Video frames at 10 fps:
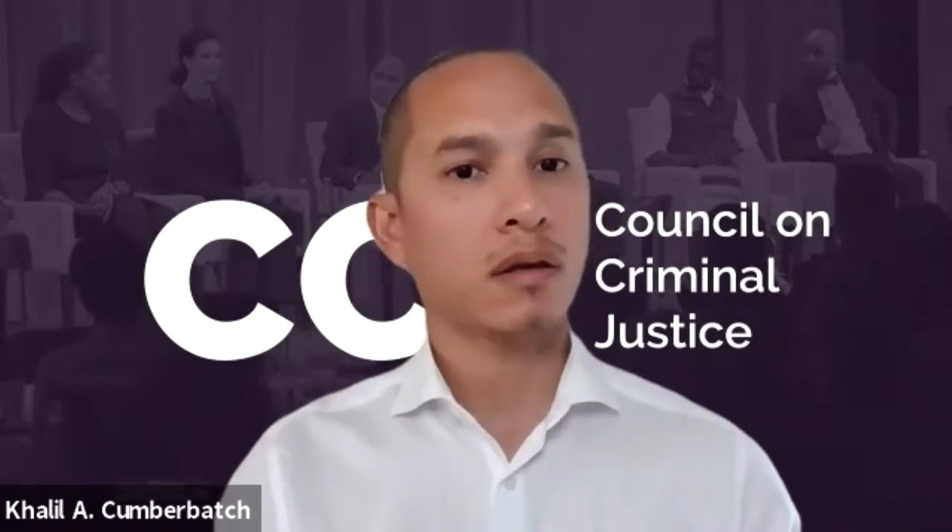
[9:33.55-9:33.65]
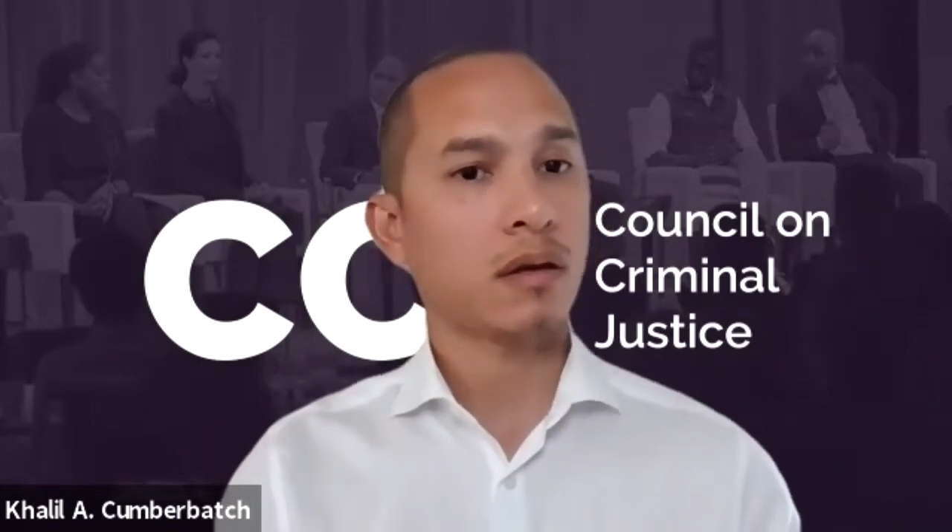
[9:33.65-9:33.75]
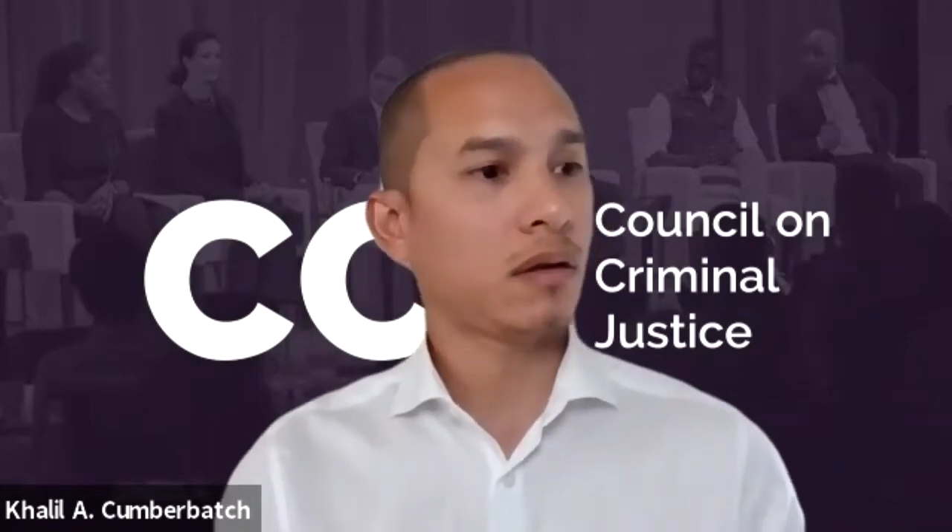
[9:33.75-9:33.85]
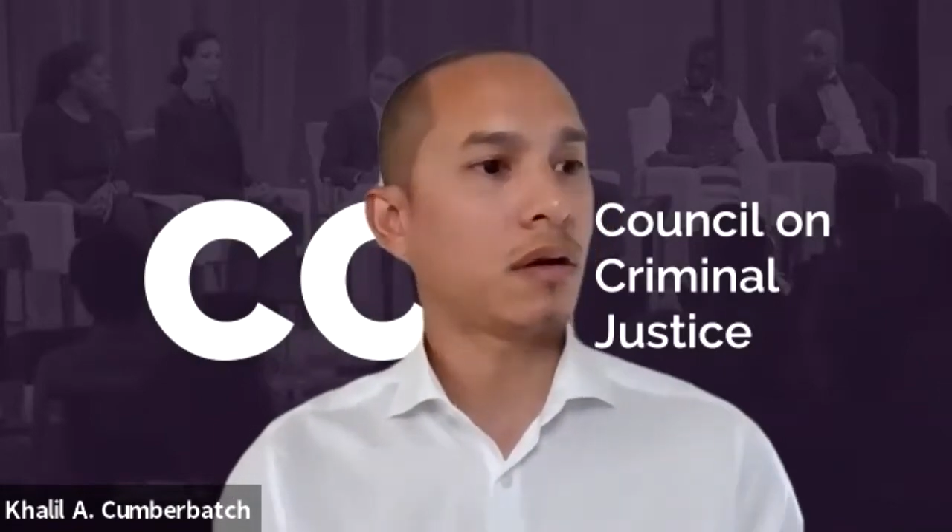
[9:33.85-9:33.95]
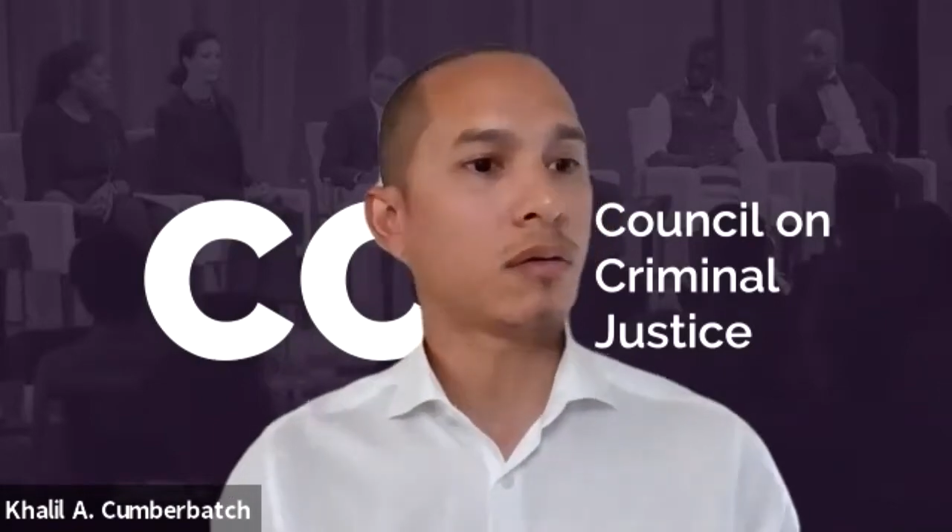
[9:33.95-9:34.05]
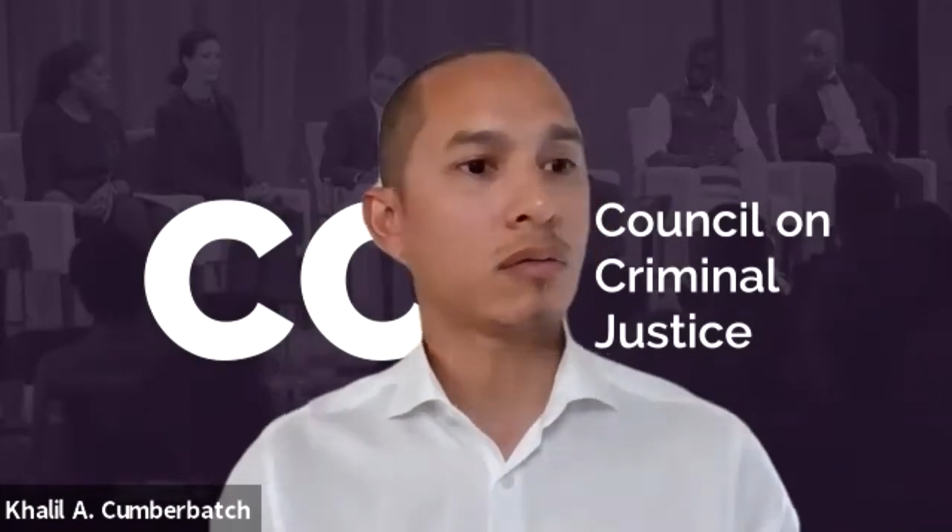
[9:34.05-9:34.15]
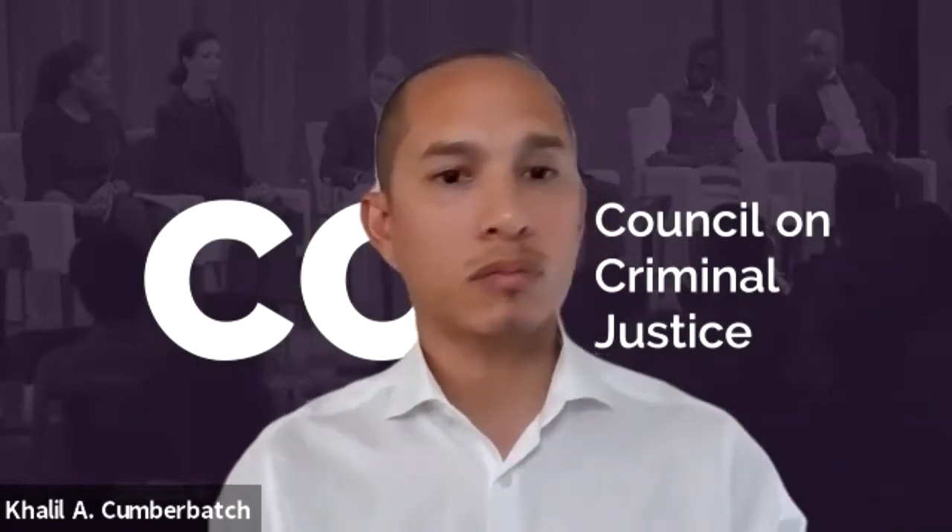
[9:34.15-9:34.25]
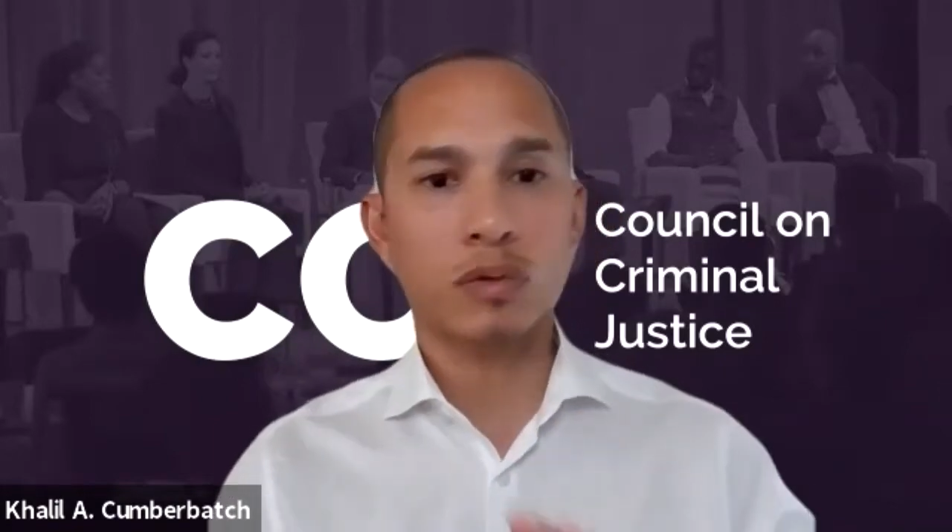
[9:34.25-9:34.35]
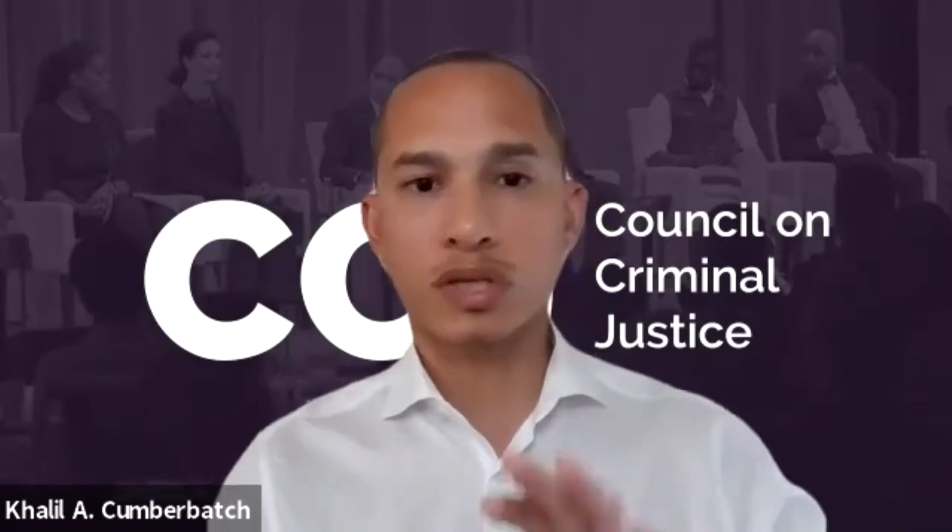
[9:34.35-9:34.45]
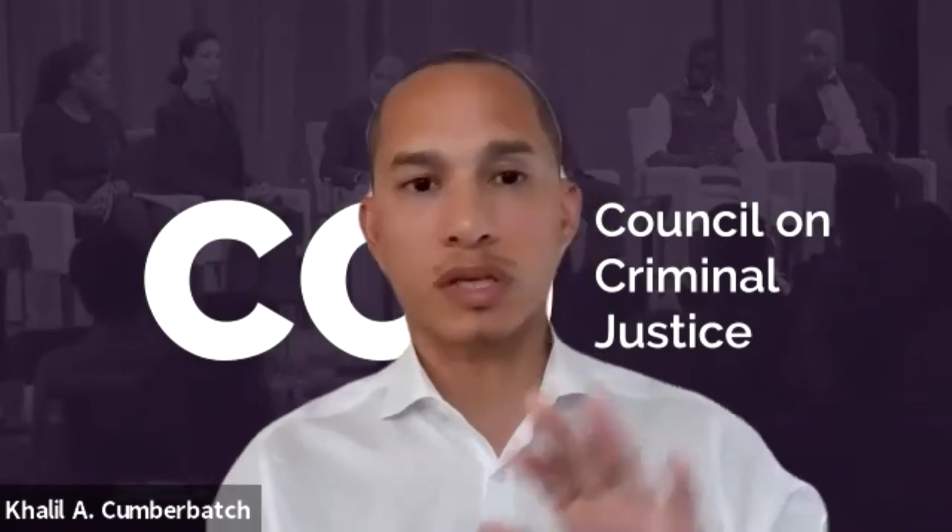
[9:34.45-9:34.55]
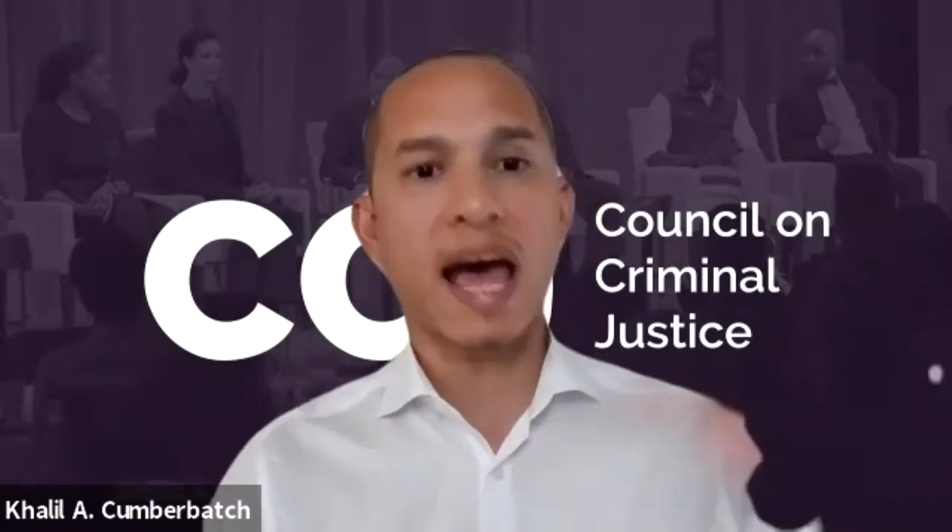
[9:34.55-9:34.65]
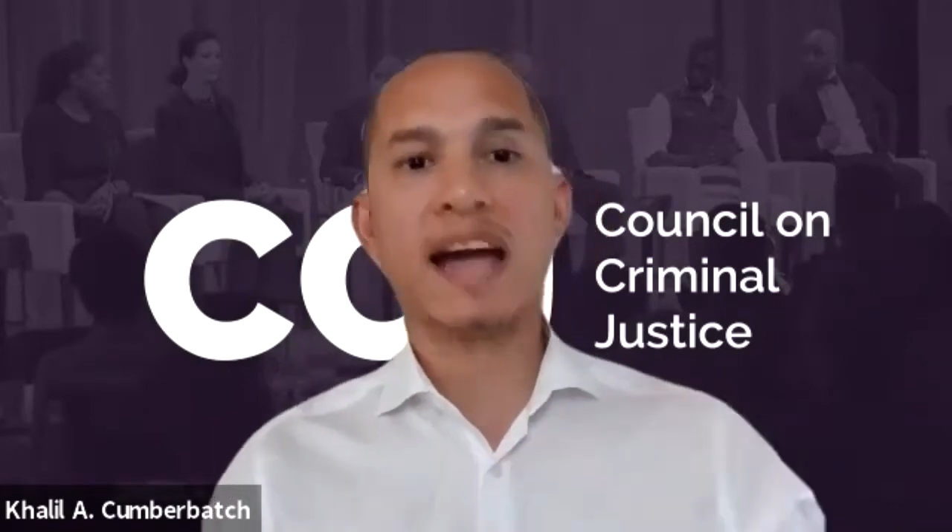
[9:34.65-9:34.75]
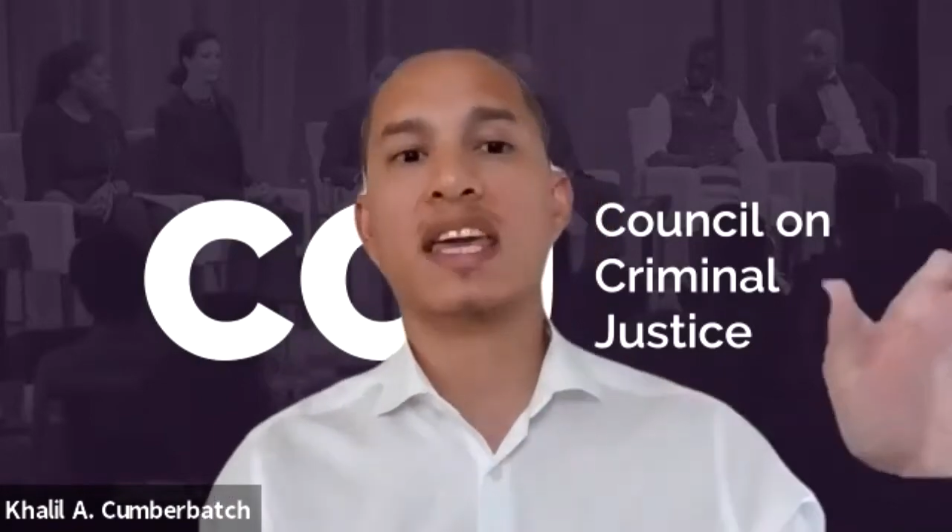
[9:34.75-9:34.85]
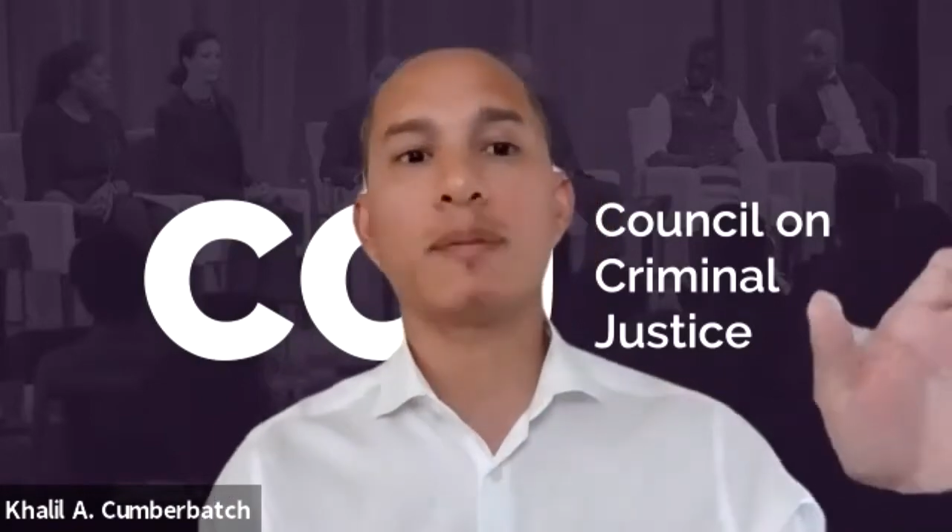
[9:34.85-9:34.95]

we should lock